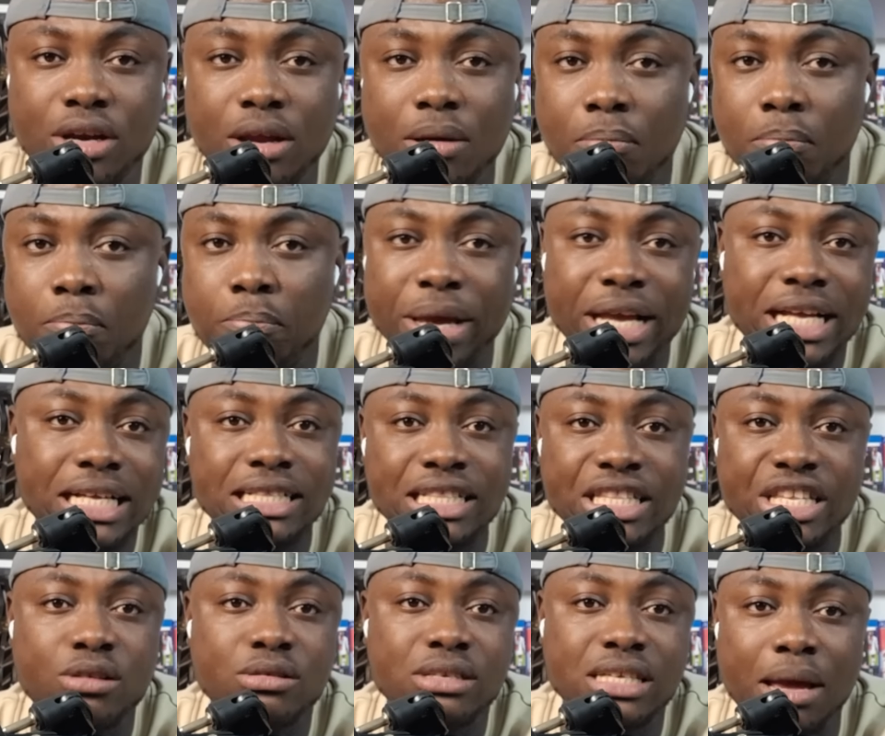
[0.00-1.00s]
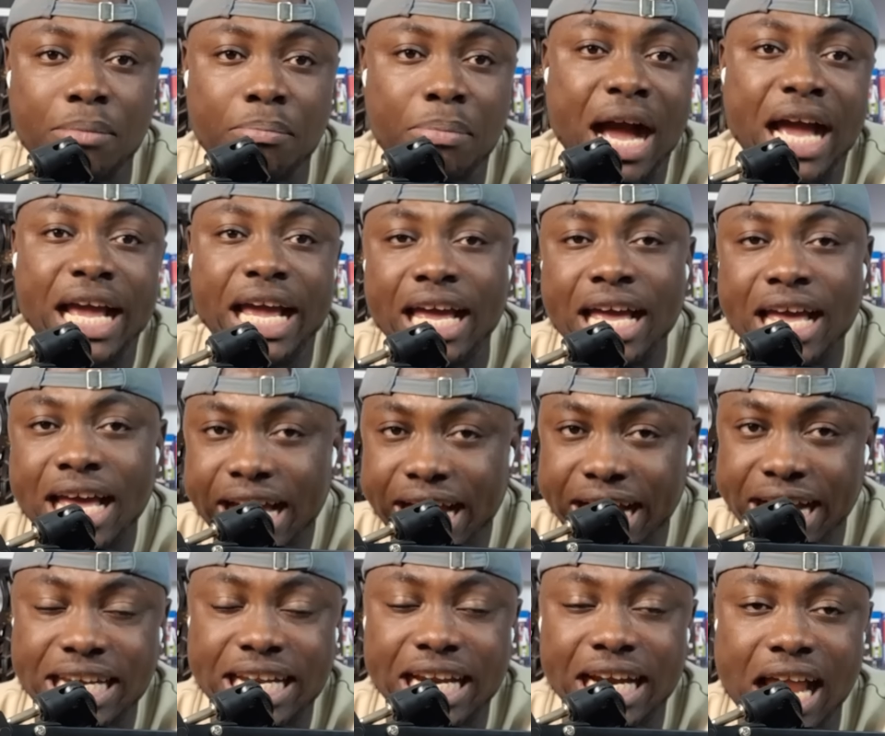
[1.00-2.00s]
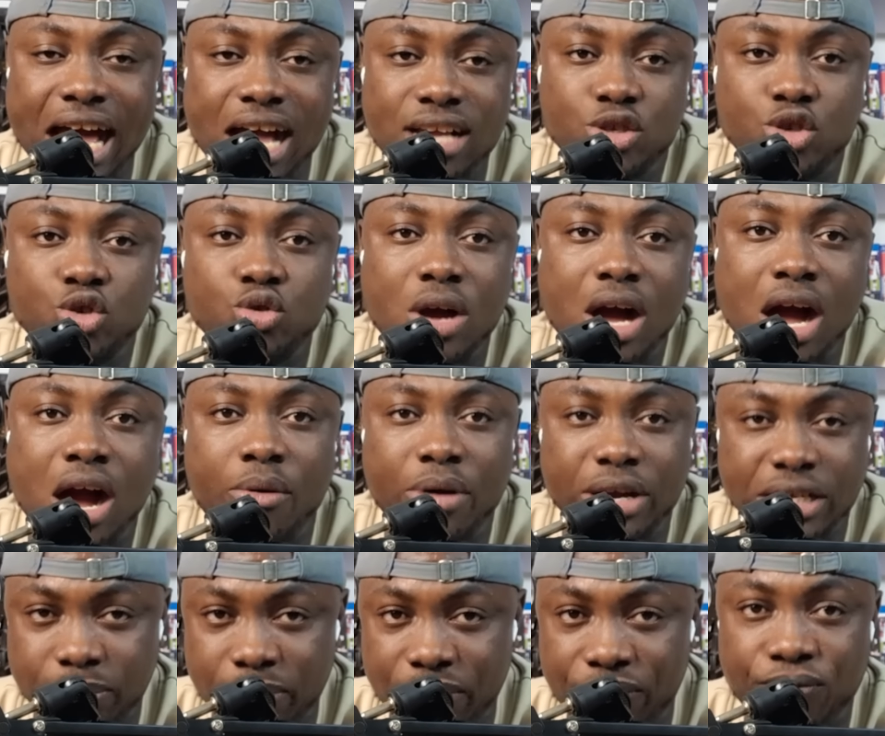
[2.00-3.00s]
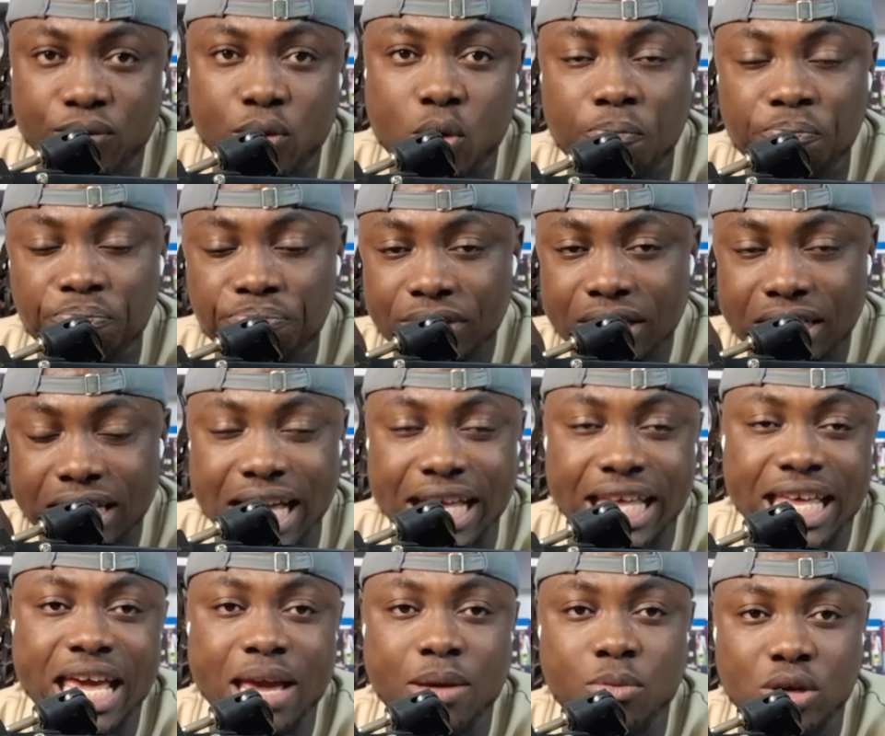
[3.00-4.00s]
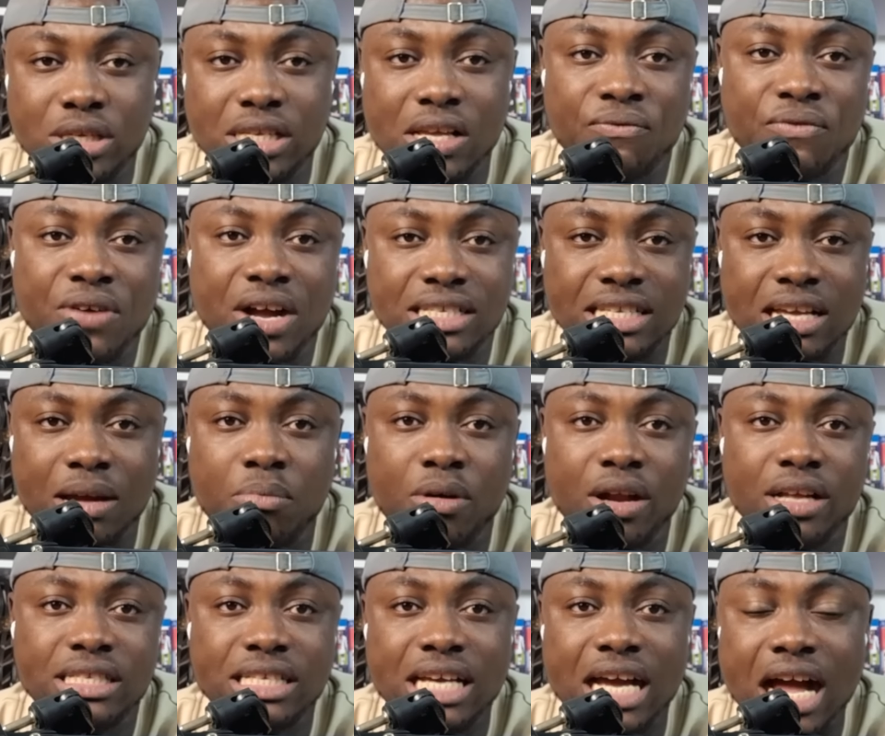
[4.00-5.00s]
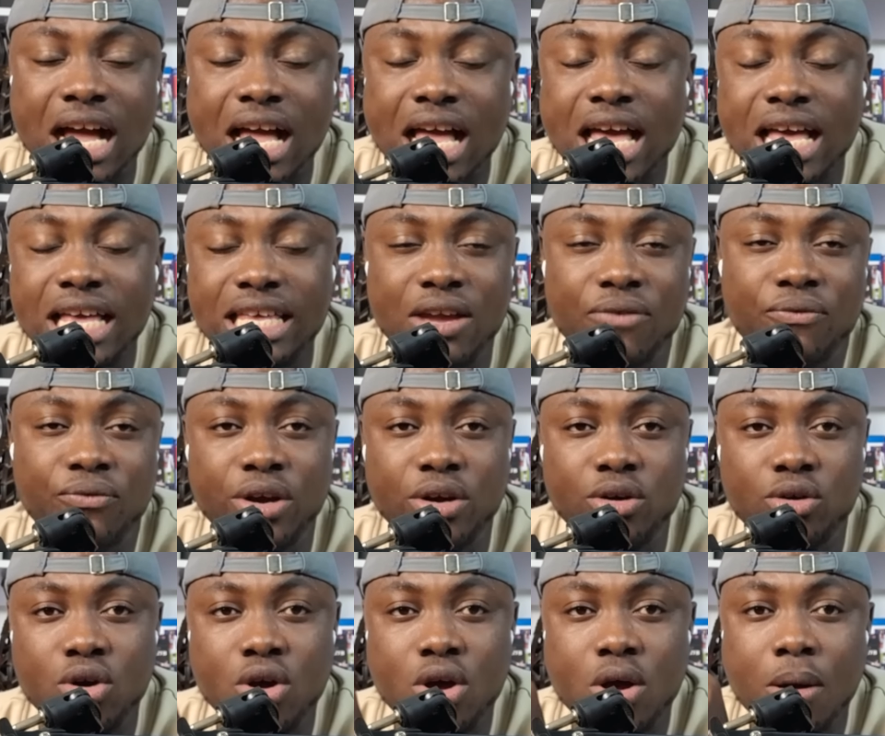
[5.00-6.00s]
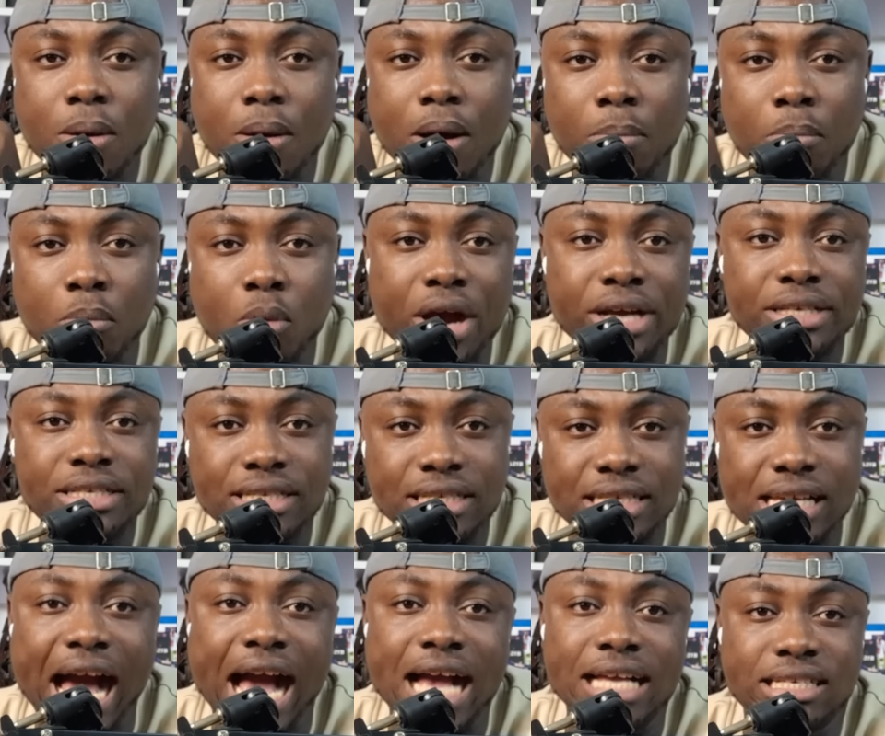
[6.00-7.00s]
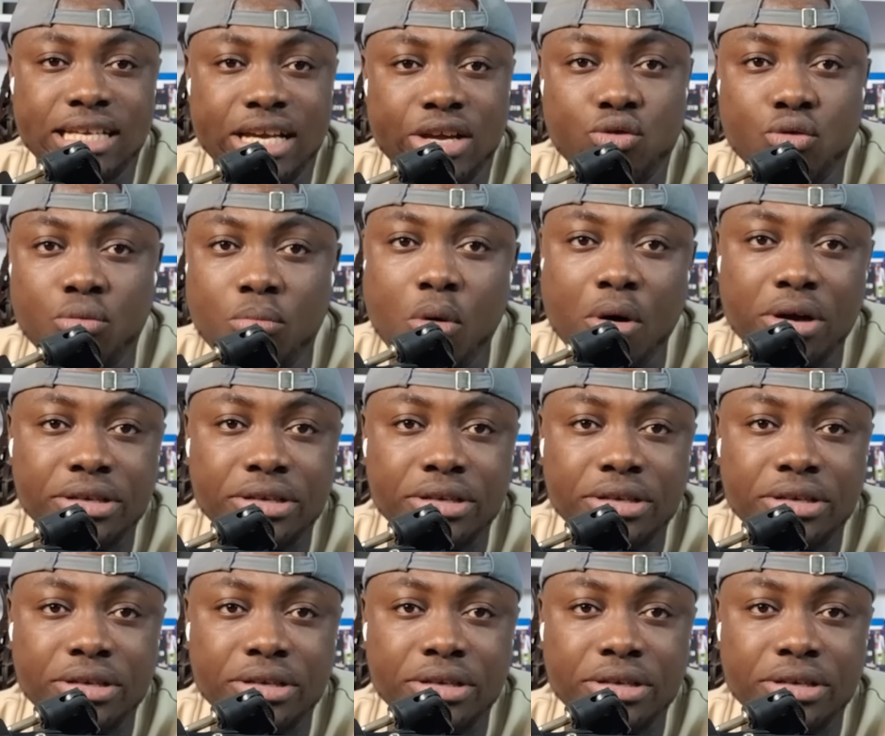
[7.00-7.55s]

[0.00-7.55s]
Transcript: The big news about it in the last few hours before the game was the fact that Brantia, your friend of Moises Caicedo